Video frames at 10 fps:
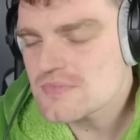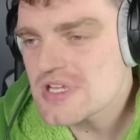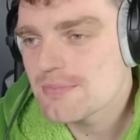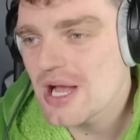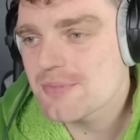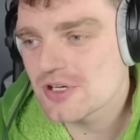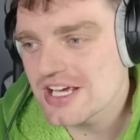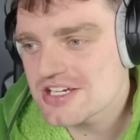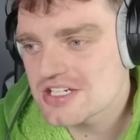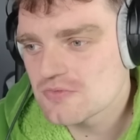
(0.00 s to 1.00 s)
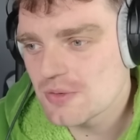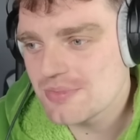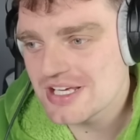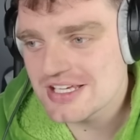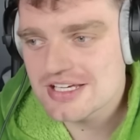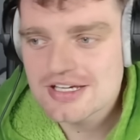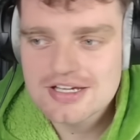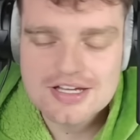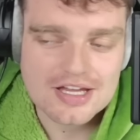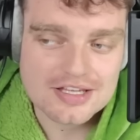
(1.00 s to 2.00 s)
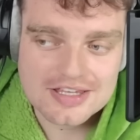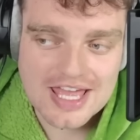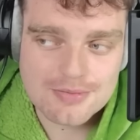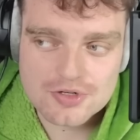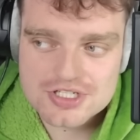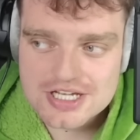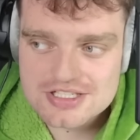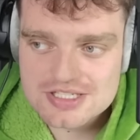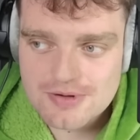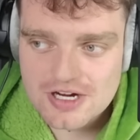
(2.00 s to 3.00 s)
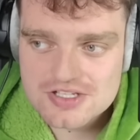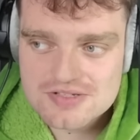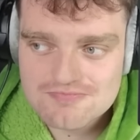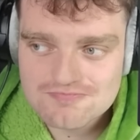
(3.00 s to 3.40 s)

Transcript: My prediction would be Gamebridge against the Sparks.